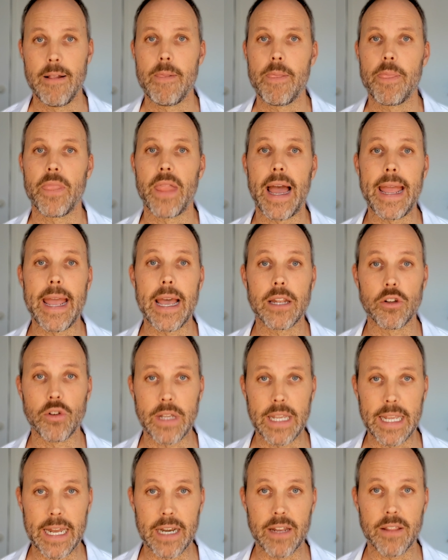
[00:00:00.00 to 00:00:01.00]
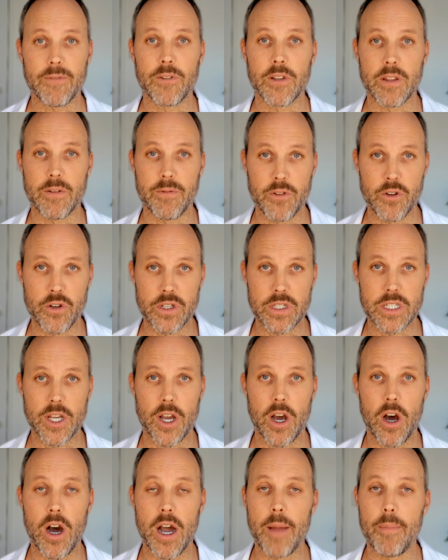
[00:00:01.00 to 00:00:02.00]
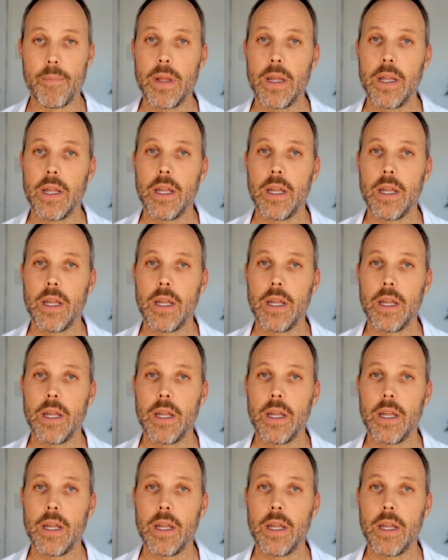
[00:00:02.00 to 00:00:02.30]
They are looking at it for the first time.